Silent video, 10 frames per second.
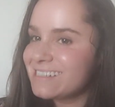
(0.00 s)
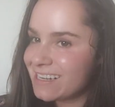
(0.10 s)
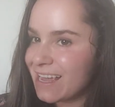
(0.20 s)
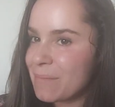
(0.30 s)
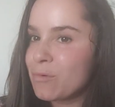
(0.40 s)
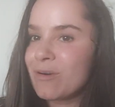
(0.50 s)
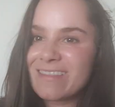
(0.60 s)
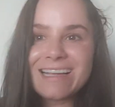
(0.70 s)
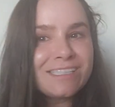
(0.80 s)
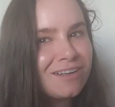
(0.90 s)
tip or
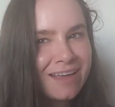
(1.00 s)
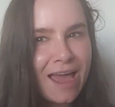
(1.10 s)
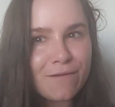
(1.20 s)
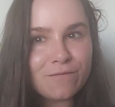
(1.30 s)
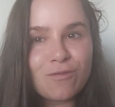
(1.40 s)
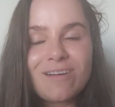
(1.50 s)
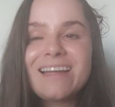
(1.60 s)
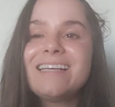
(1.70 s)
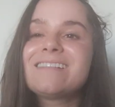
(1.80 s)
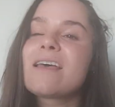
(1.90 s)
thing to look out for
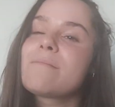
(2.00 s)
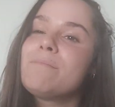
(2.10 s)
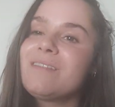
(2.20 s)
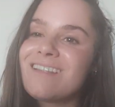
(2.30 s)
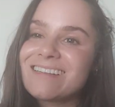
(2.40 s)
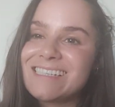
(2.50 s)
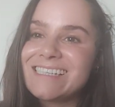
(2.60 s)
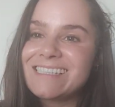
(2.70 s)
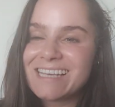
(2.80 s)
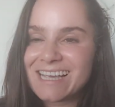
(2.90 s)
is
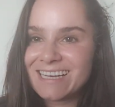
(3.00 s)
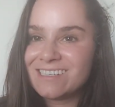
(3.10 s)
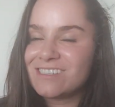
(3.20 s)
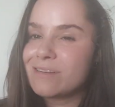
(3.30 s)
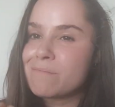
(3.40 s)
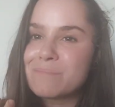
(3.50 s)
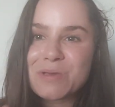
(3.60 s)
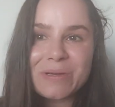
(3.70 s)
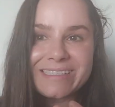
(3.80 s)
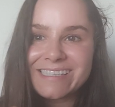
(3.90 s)
bloody tinged
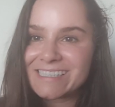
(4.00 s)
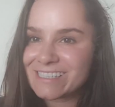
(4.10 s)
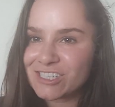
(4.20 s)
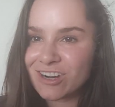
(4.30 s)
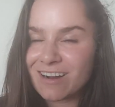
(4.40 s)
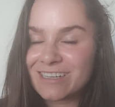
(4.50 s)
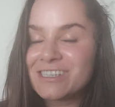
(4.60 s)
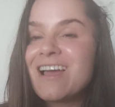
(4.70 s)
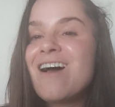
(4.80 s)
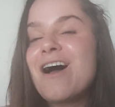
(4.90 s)
mucousy discharge,
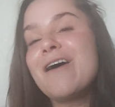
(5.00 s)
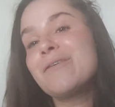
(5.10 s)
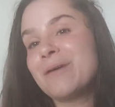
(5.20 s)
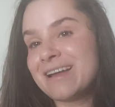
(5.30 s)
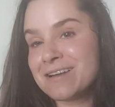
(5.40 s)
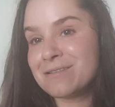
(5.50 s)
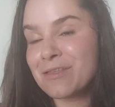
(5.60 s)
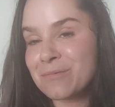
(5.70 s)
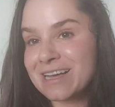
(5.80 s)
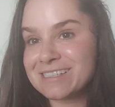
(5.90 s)

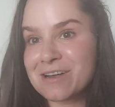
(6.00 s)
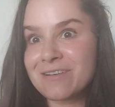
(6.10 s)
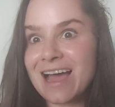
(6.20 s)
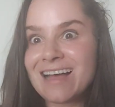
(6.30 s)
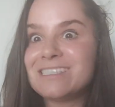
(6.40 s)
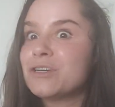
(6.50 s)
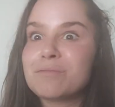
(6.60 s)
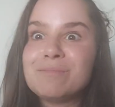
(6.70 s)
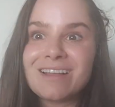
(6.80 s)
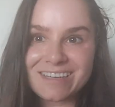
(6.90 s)
otherwise known as your
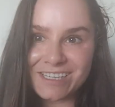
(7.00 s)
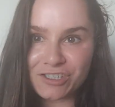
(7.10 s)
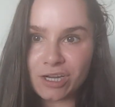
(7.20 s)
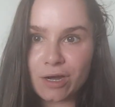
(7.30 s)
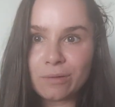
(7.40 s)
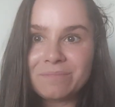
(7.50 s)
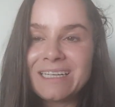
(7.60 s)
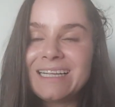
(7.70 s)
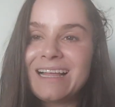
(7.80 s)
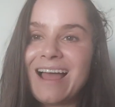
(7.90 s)
bloody show.
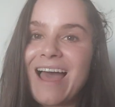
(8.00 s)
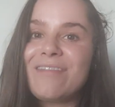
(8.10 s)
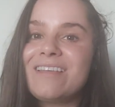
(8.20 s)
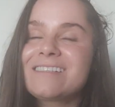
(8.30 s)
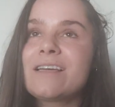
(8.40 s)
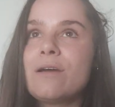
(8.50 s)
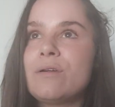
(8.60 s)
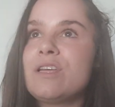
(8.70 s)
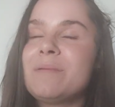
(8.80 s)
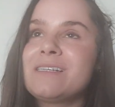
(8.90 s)
And this can
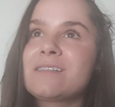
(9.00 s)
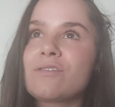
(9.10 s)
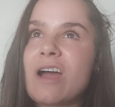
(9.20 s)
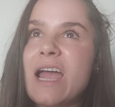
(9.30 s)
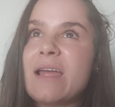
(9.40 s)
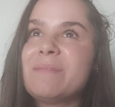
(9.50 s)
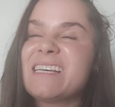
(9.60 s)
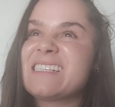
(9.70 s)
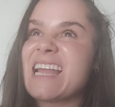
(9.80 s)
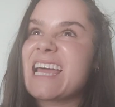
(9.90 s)
only be described
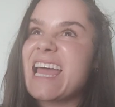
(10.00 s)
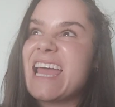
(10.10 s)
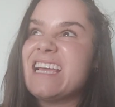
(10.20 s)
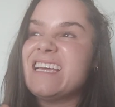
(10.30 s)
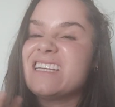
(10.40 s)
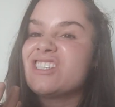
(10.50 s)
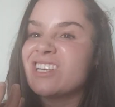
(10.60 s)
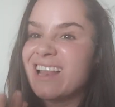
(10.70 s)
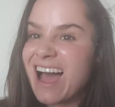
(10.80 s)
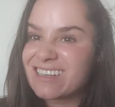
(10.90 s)
as like a
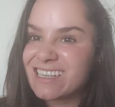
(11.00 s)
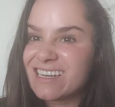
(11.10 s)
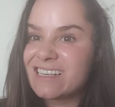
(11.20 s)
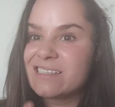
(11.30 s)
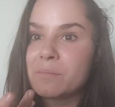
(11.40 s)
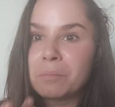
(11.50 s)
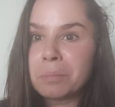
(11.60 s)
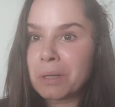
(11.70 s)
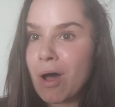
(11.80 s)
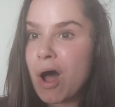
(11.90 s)
gelatinous
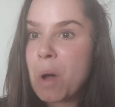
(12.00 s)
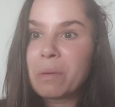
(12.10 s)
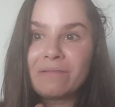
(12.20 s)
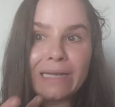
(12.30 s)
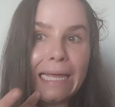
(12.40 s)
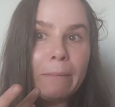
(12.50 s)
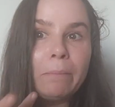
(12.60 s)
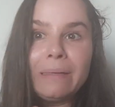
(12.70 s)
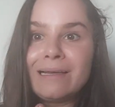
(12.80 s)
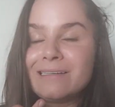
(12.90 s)
blob of like
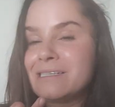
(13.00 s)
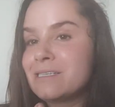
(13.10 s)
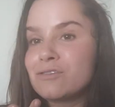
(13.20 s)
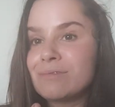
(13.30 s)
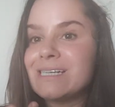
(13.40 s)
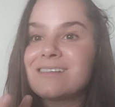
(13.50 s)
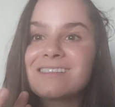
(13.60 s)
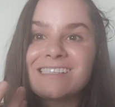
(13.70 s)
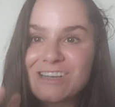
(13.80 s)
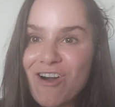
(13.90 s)
blood streaked
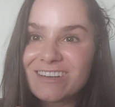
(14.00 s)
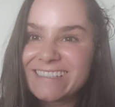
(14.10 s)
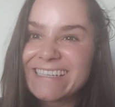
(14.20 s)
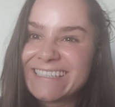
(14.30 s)
snot.